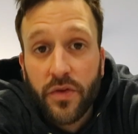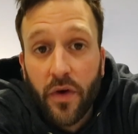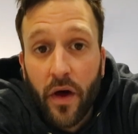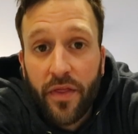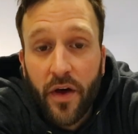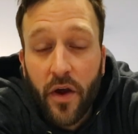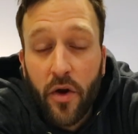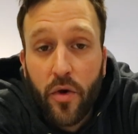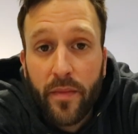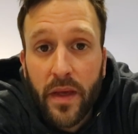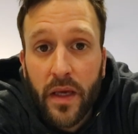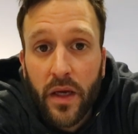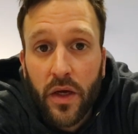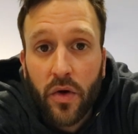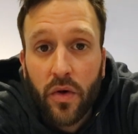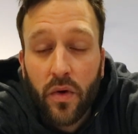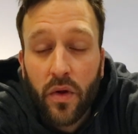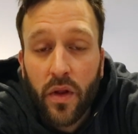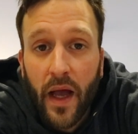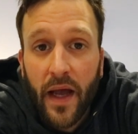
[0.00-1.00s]
So I thought it would be a
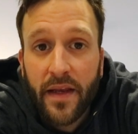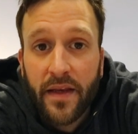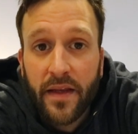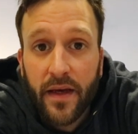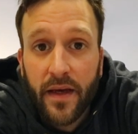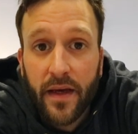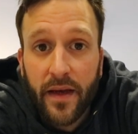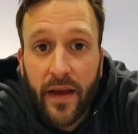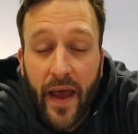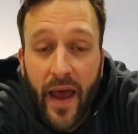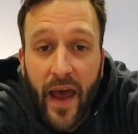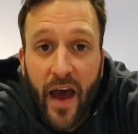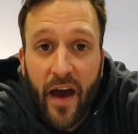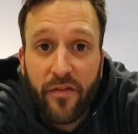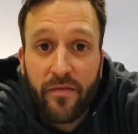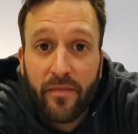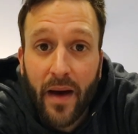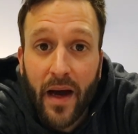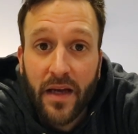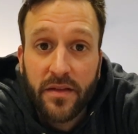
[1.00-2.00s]
cool idea to
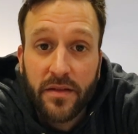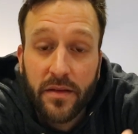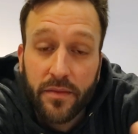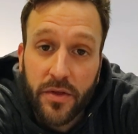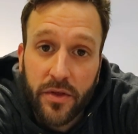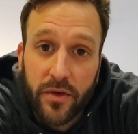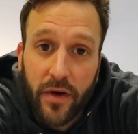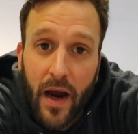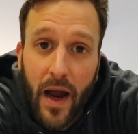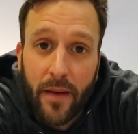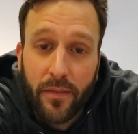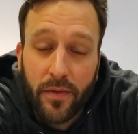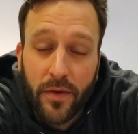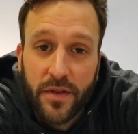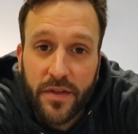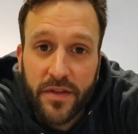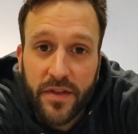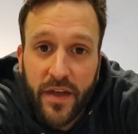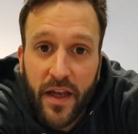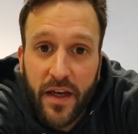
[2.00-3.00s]
have my
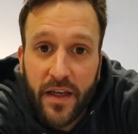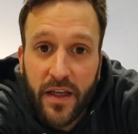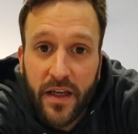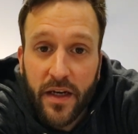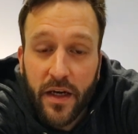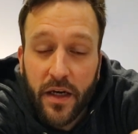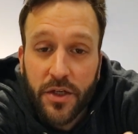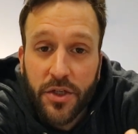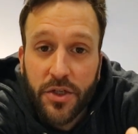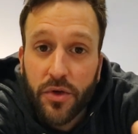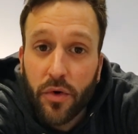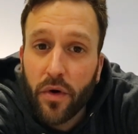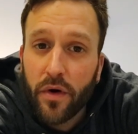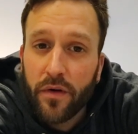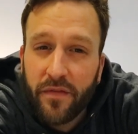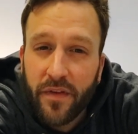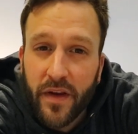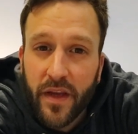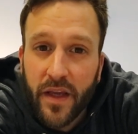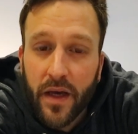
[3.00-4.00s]
subscribers send in a
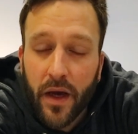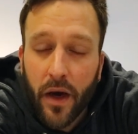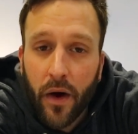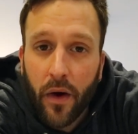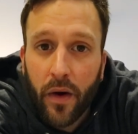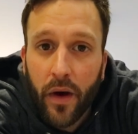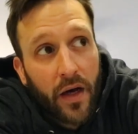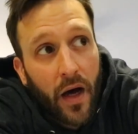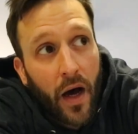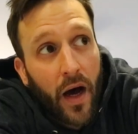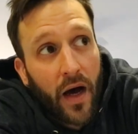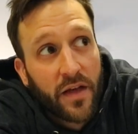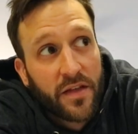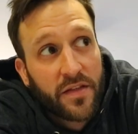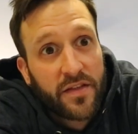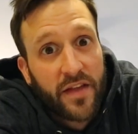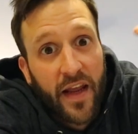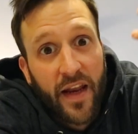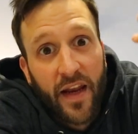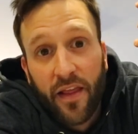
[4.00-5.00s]
short video uh,
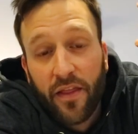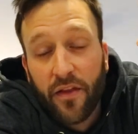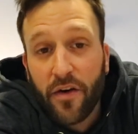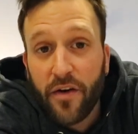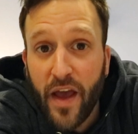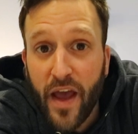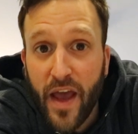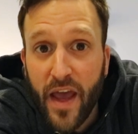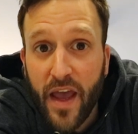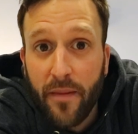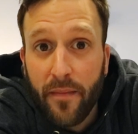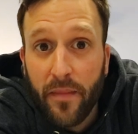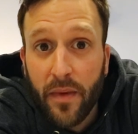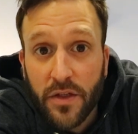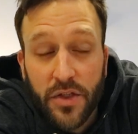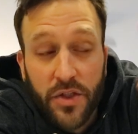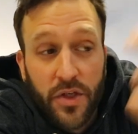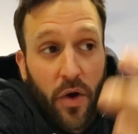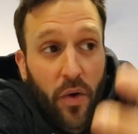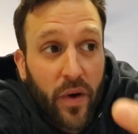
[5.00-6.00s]
stating their name,
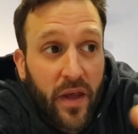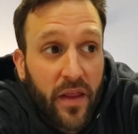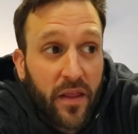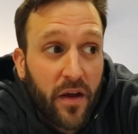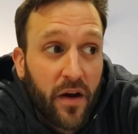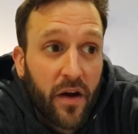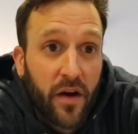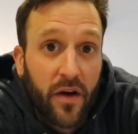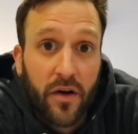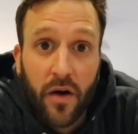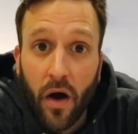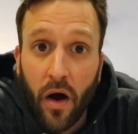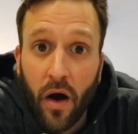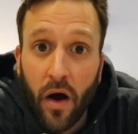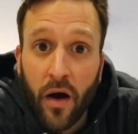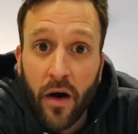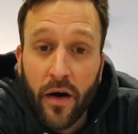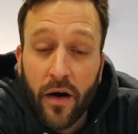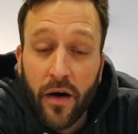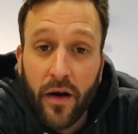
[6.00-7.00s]
showing their
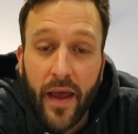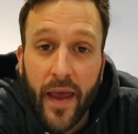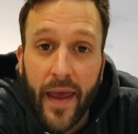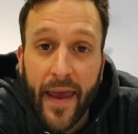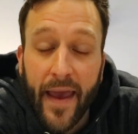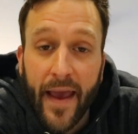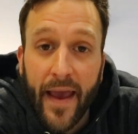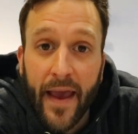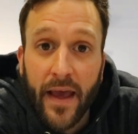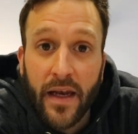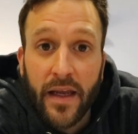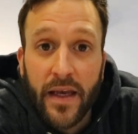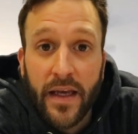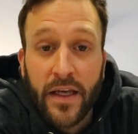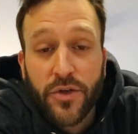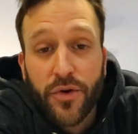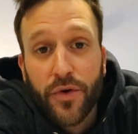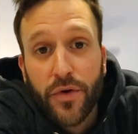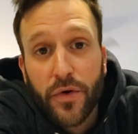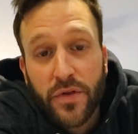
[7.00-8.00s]
car, and
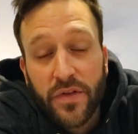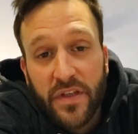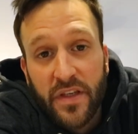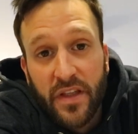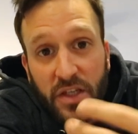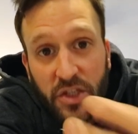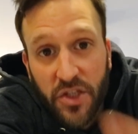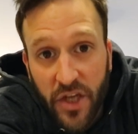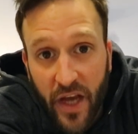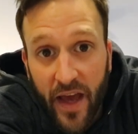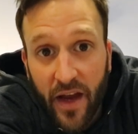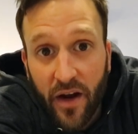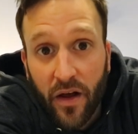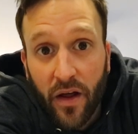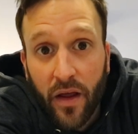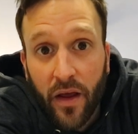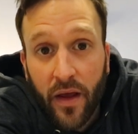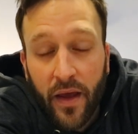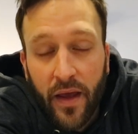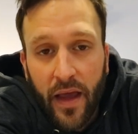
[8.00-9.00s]
introducing the
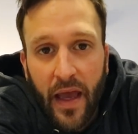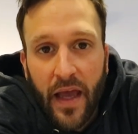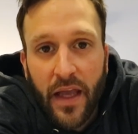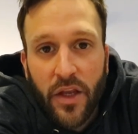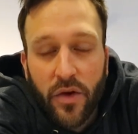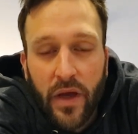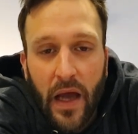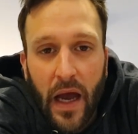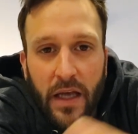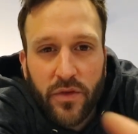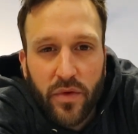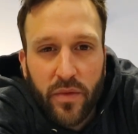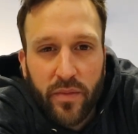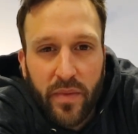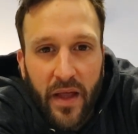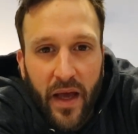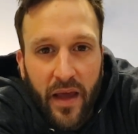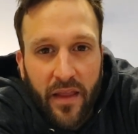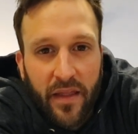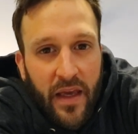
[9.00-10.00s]
channel. And you guys would
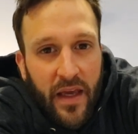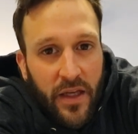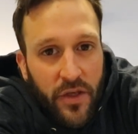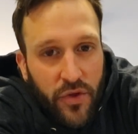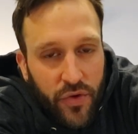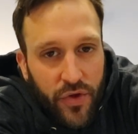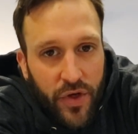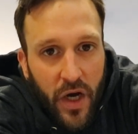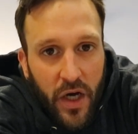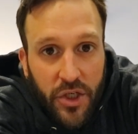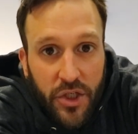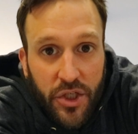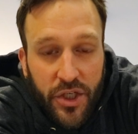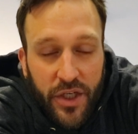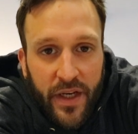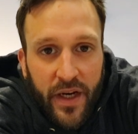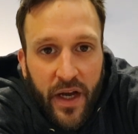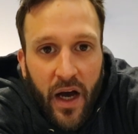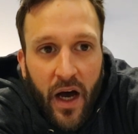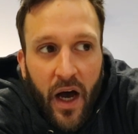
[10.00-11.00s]
be like the
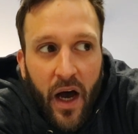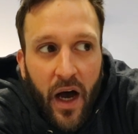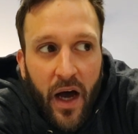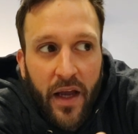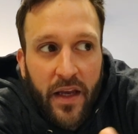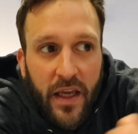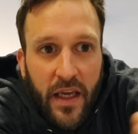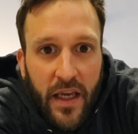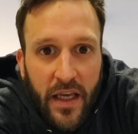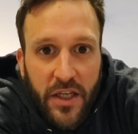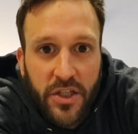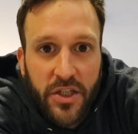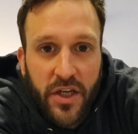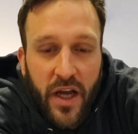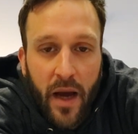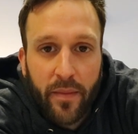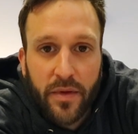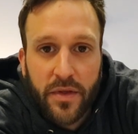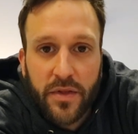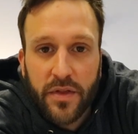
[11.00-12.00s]
introduction on each
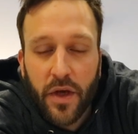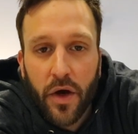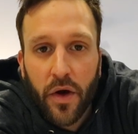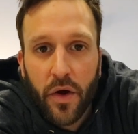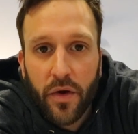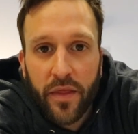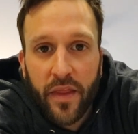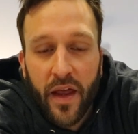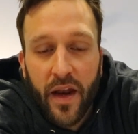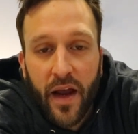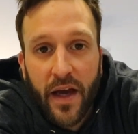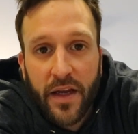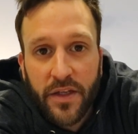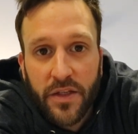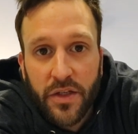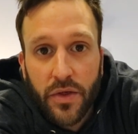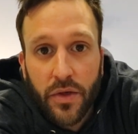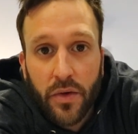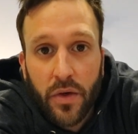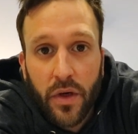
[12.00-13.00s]
episode that I
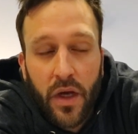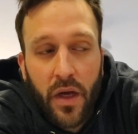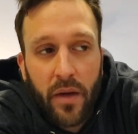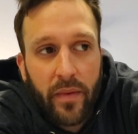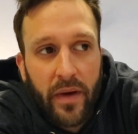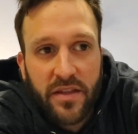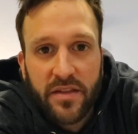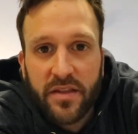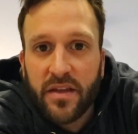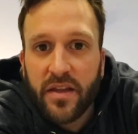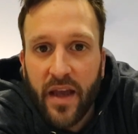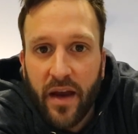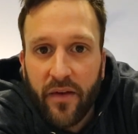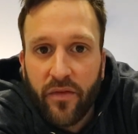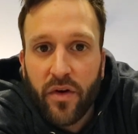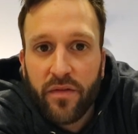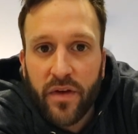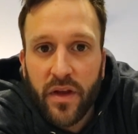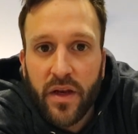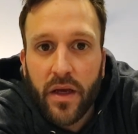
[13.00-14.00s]
do. Basically
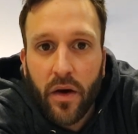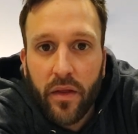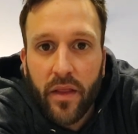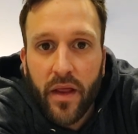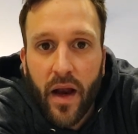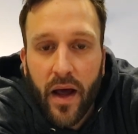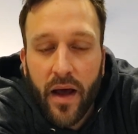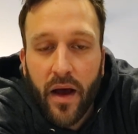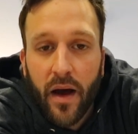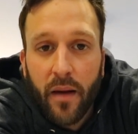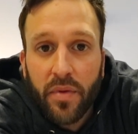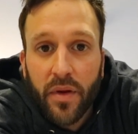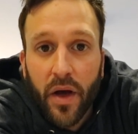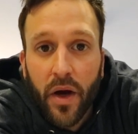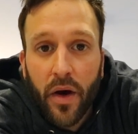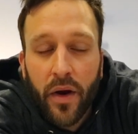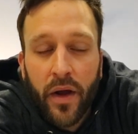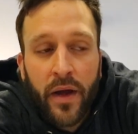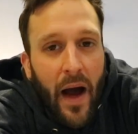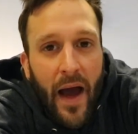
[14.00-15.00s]
every video that I
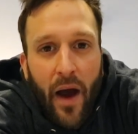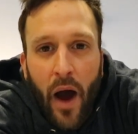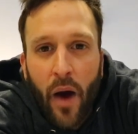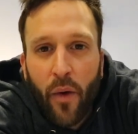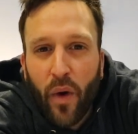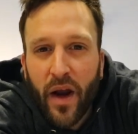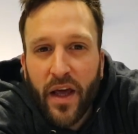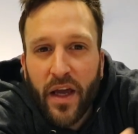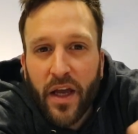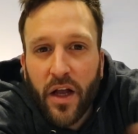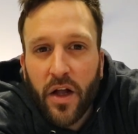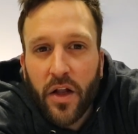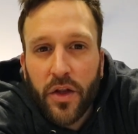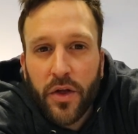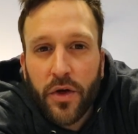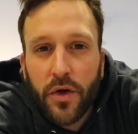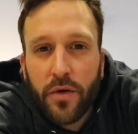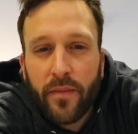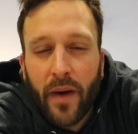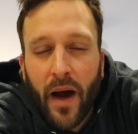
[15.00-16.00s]
upload. I, I want to
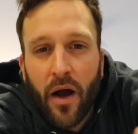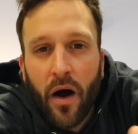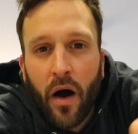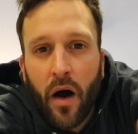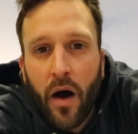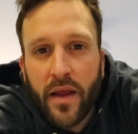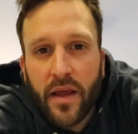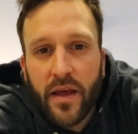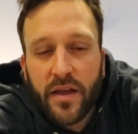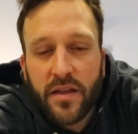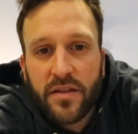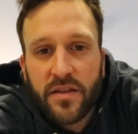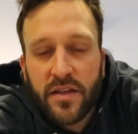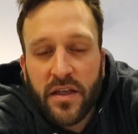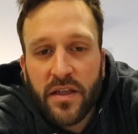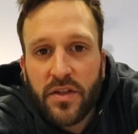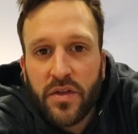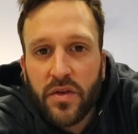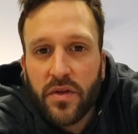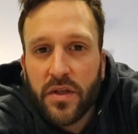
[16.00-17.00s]
include my audience
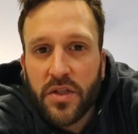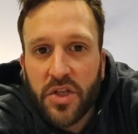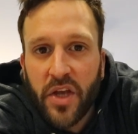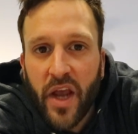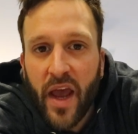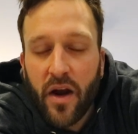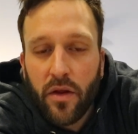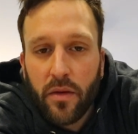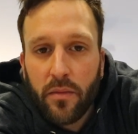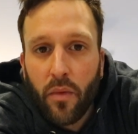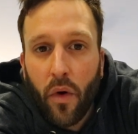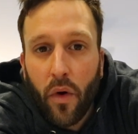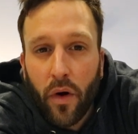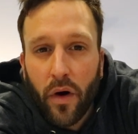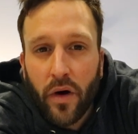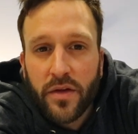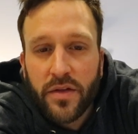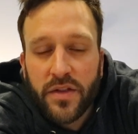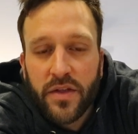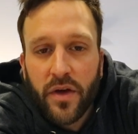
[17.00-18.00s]
into the channel
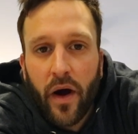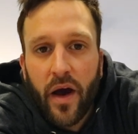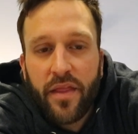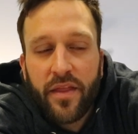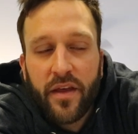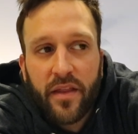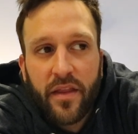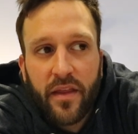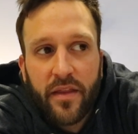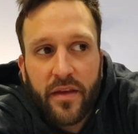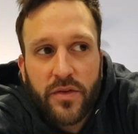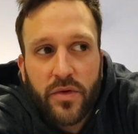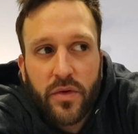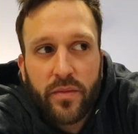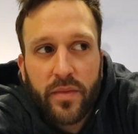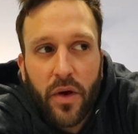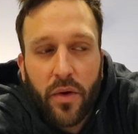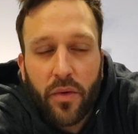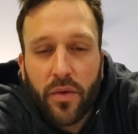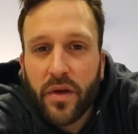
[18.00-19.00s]
more, so I think that this would
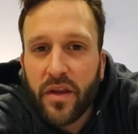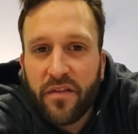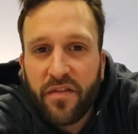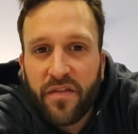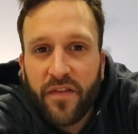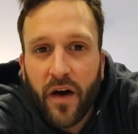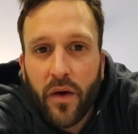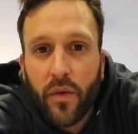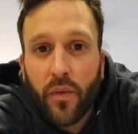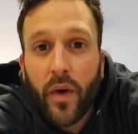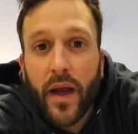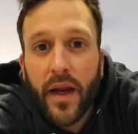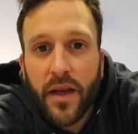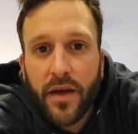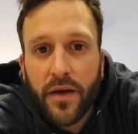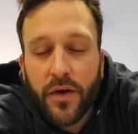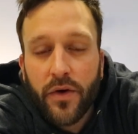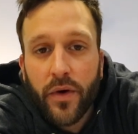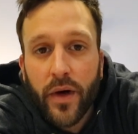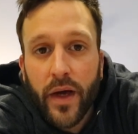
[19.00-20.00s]
be a really fun way to
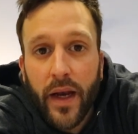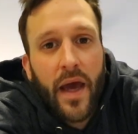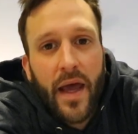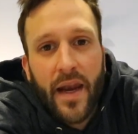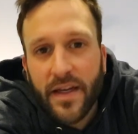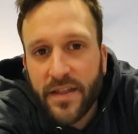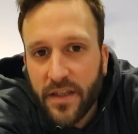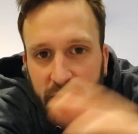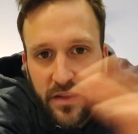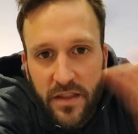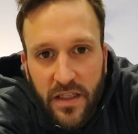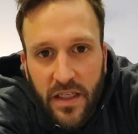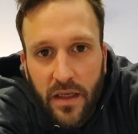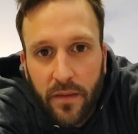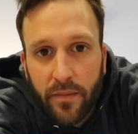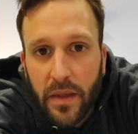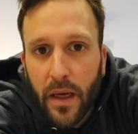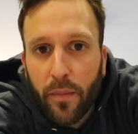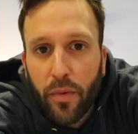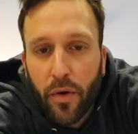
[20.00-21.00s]
do it. And it doesn't need to
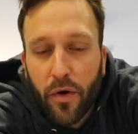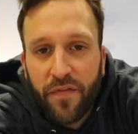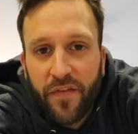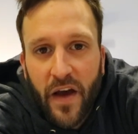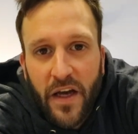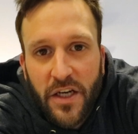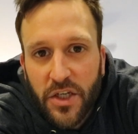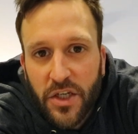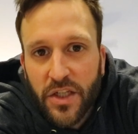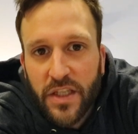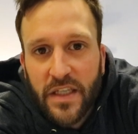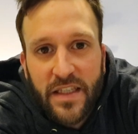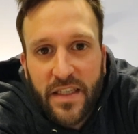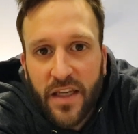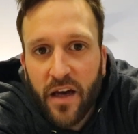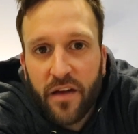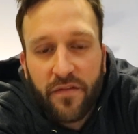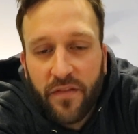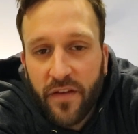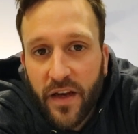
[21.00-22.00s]
be a professionally
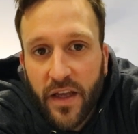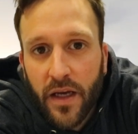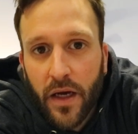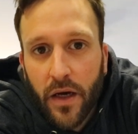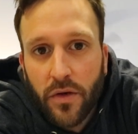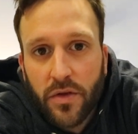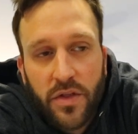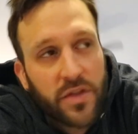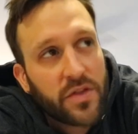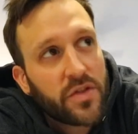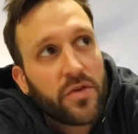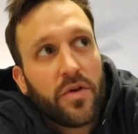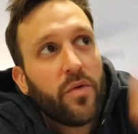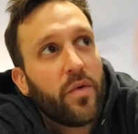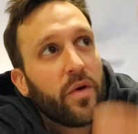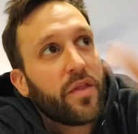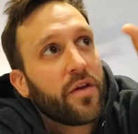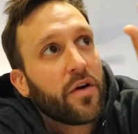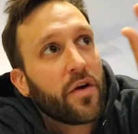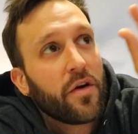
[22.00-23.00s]
done video, just do it
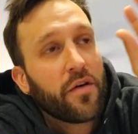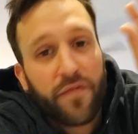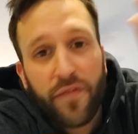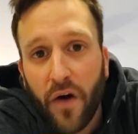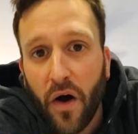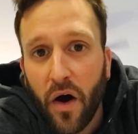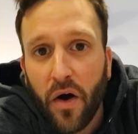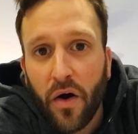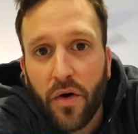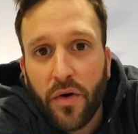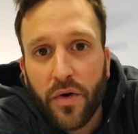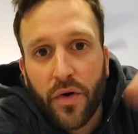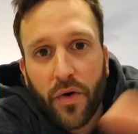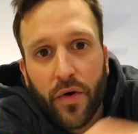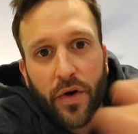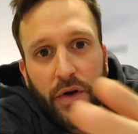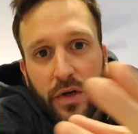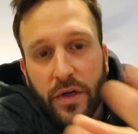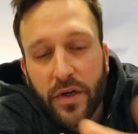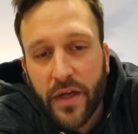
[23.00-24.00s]
with your phone
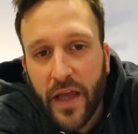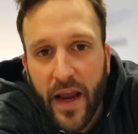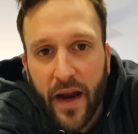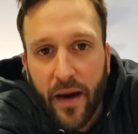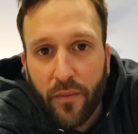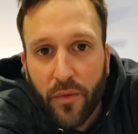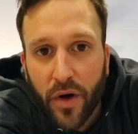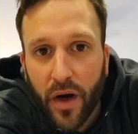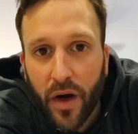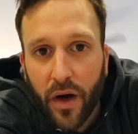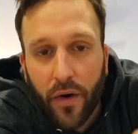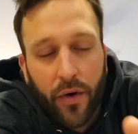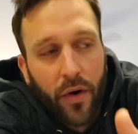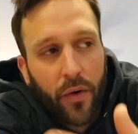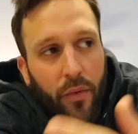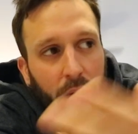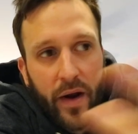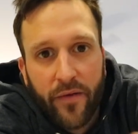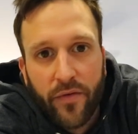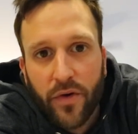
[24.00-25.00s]
or your camera or
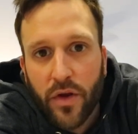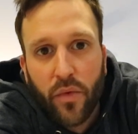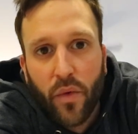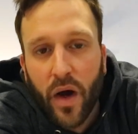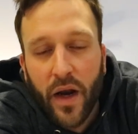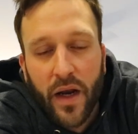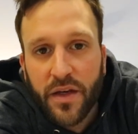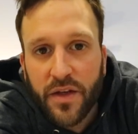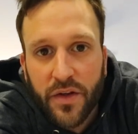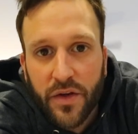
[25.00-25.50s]
whatever you want to